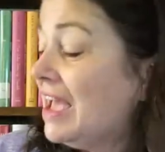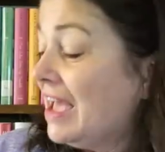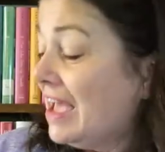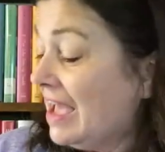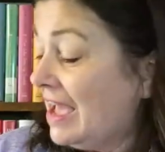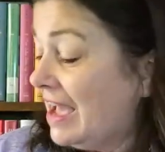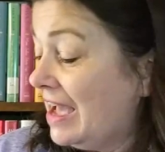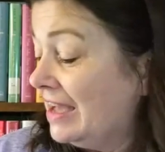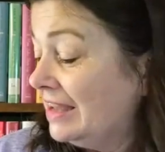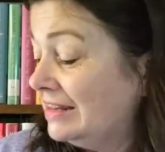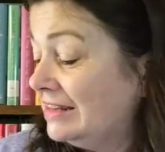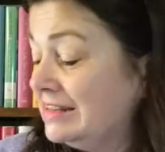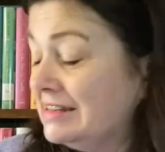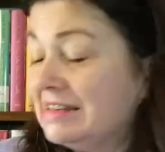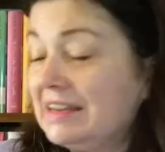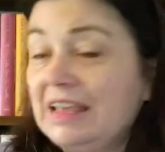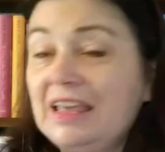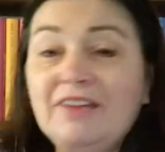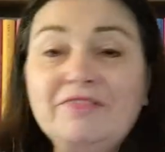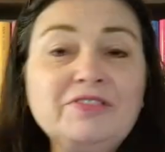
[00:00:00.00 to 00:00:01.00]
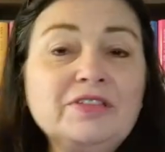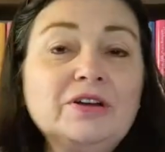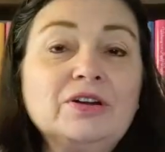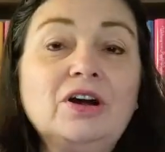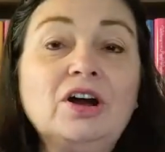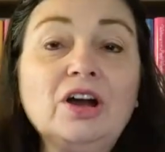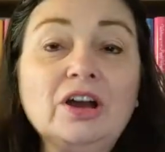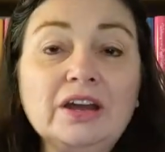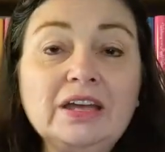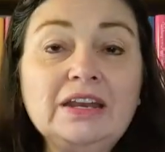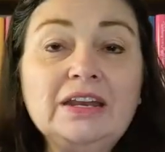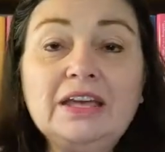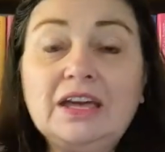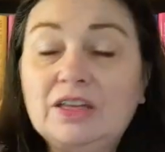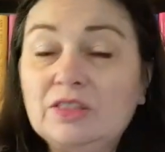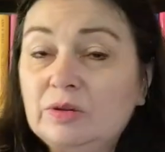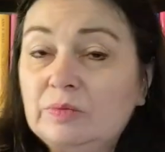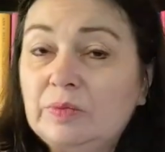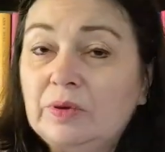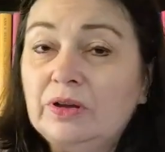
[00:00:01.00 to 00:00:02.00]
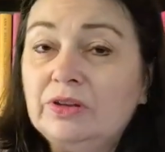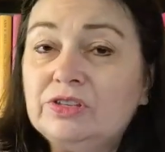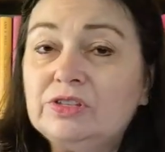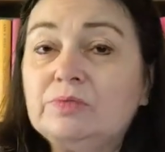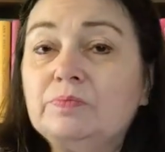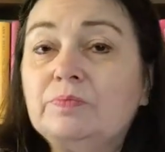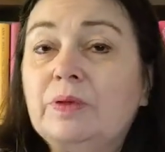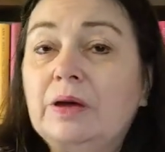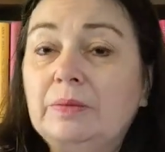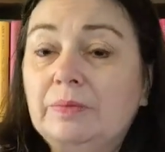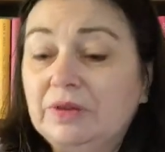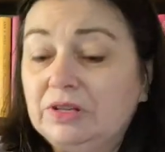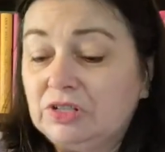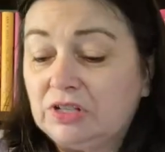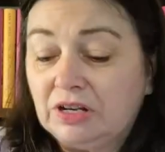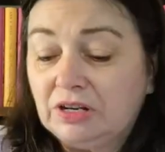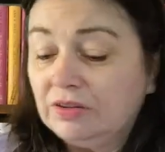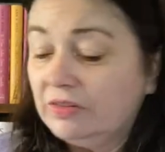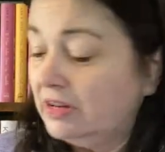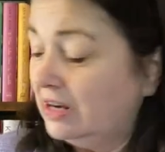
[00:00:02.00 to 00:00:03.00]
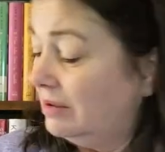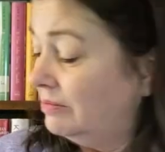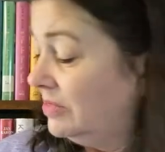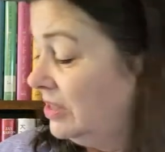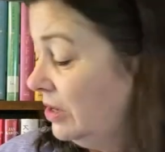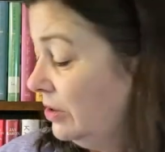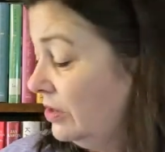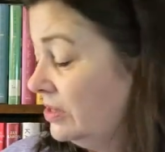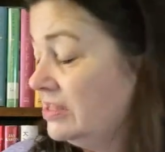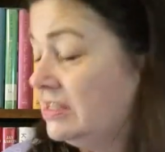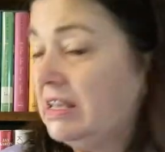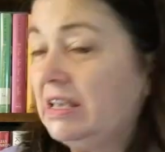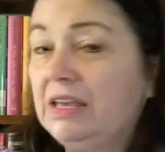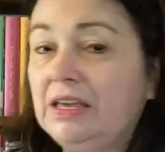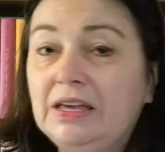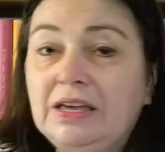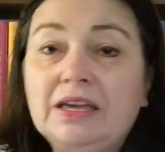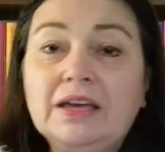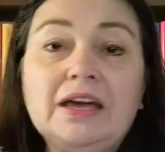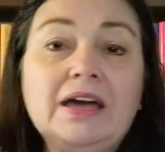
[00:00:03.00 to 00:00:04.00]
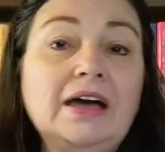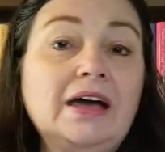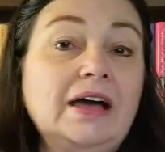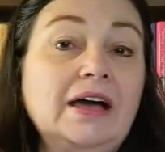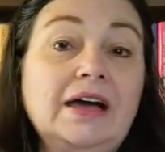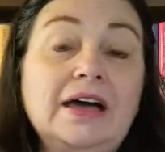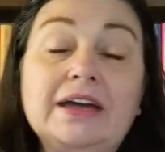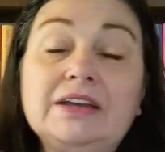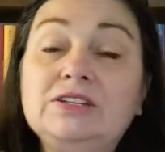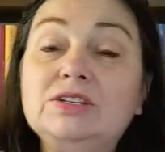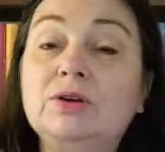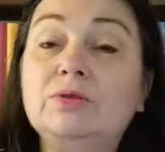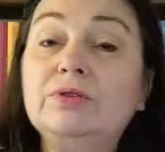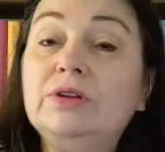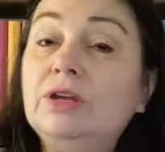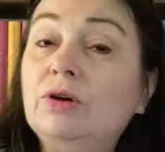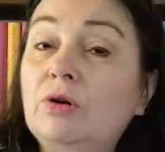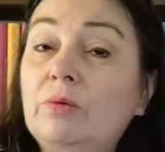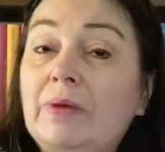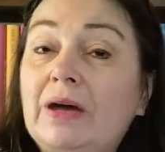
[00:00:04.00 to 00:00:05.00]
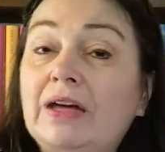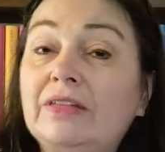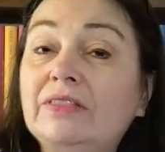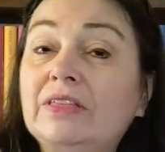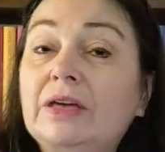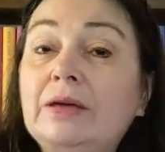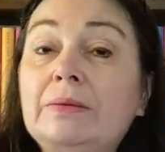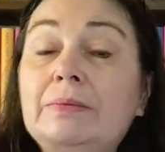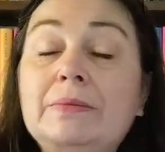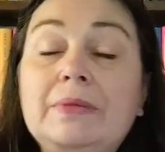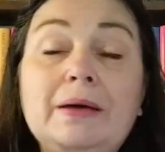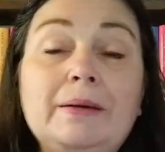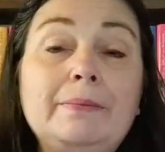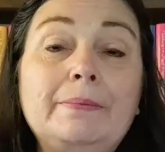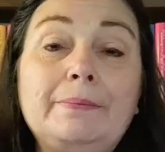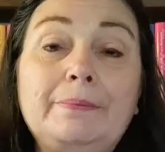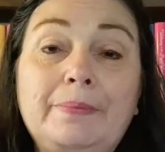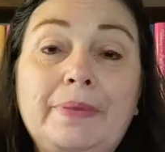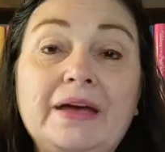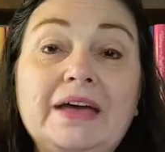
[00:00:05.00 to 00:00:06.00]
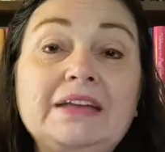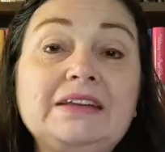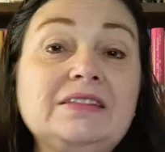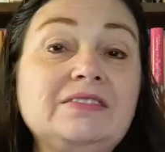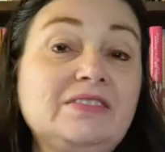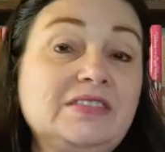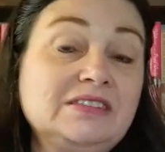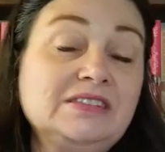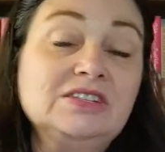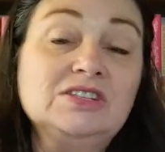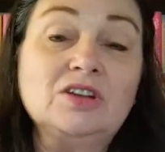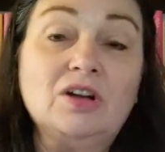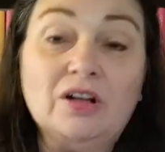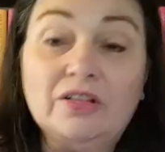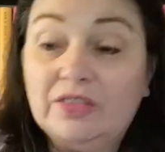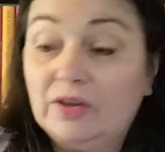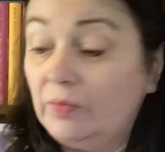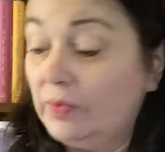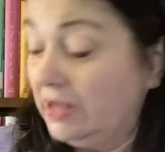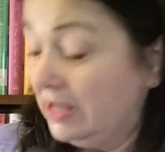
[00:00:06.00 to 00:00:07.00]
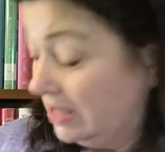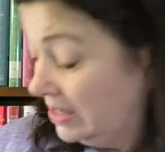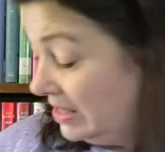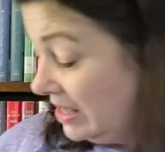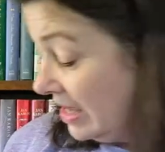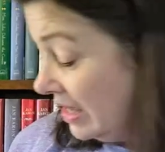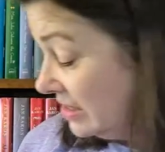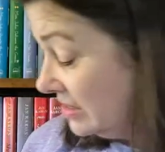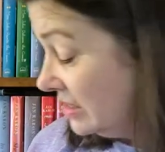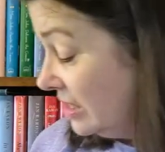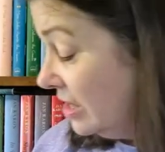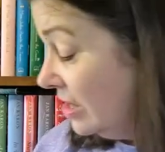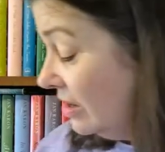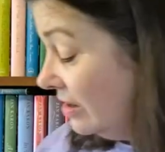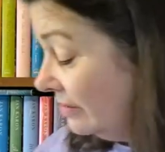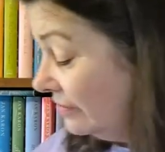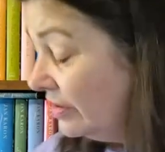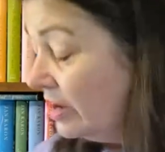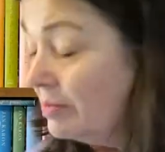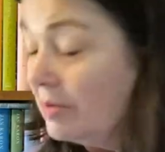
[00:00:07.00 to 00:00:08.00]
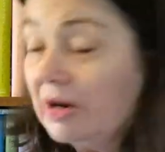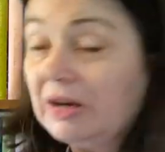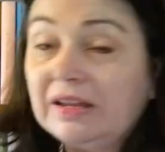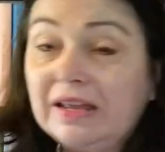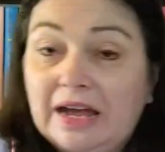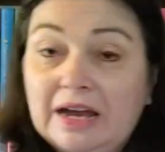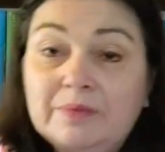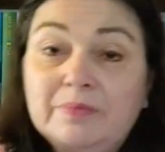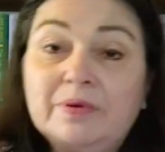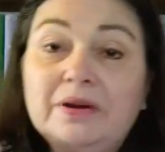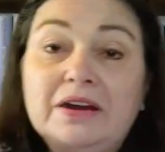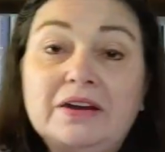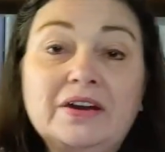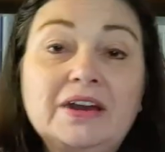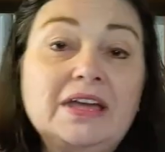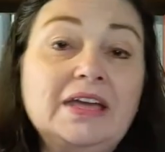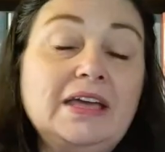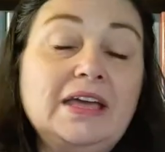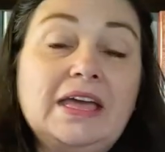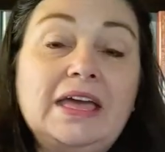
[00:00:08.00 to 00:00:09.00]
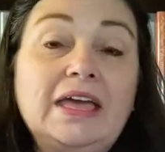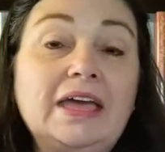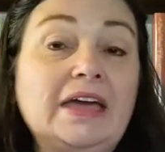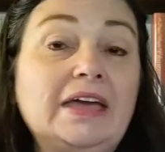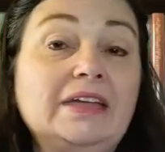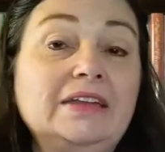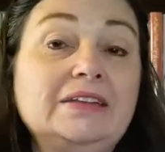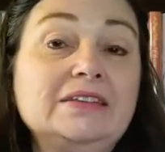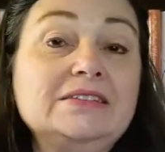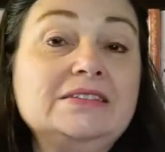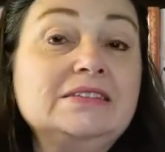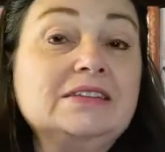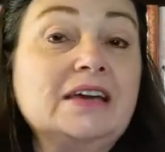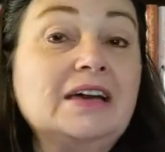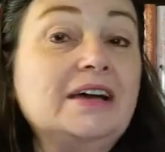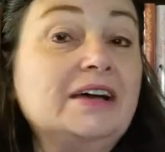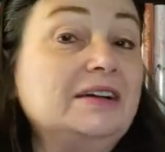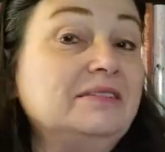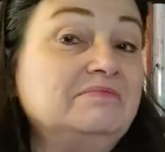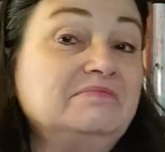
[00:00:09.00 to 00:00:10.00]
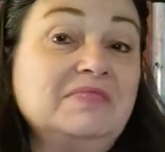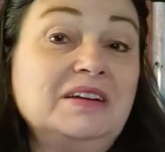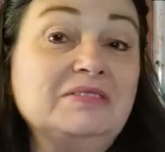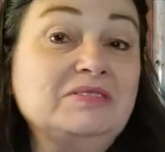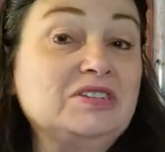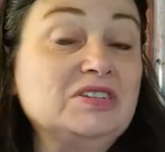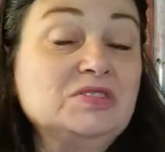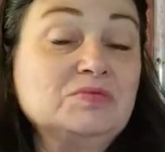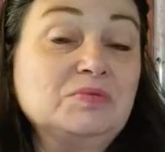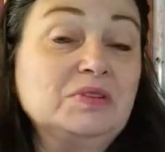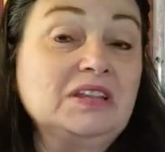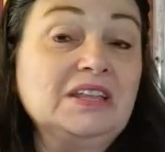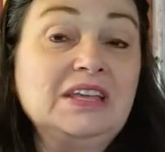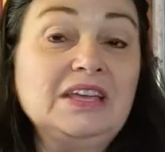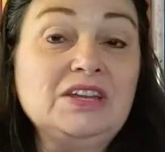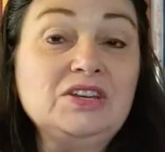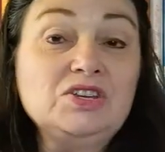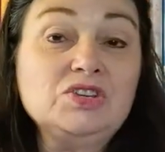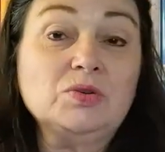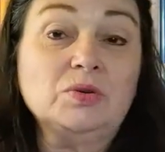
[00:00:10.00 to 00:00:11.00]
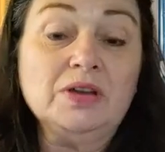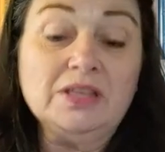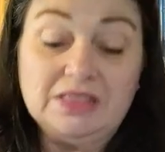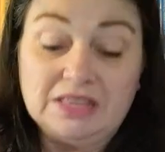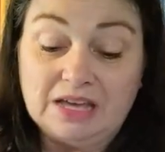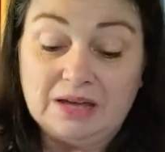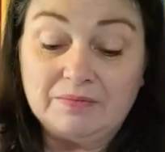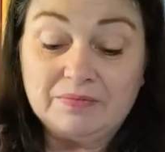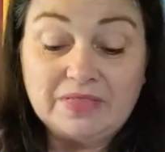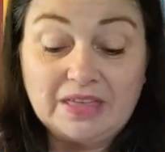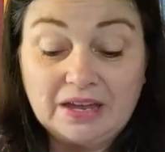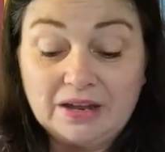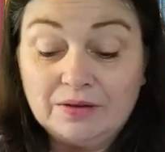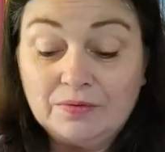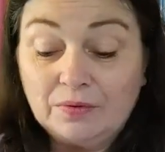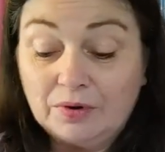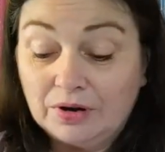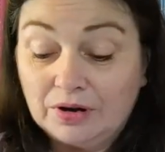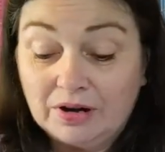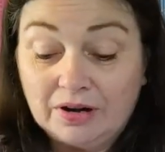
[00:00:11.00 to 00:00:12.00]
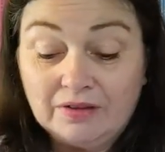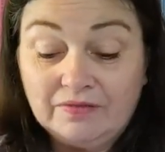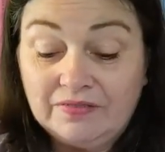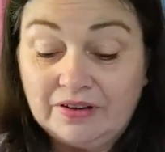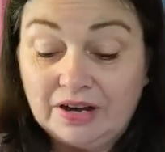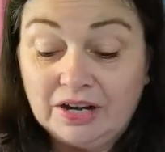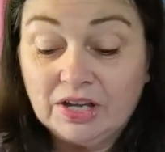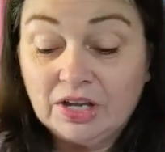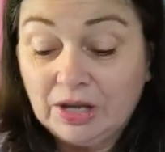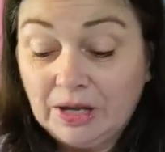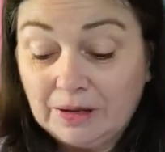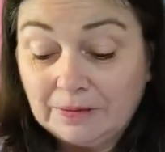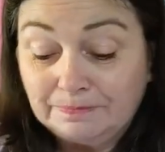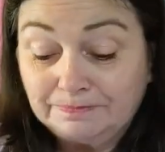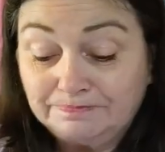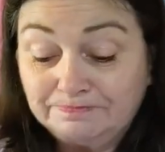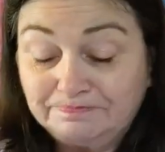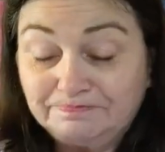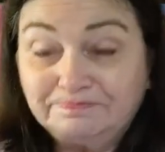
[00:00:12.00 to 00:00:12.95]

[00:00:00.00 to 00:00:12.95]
And if there are any other books published under the name Theo LeSieg, I don't know about them, but this is all that we could get from our library, and I just really enjoyed them. They were very good.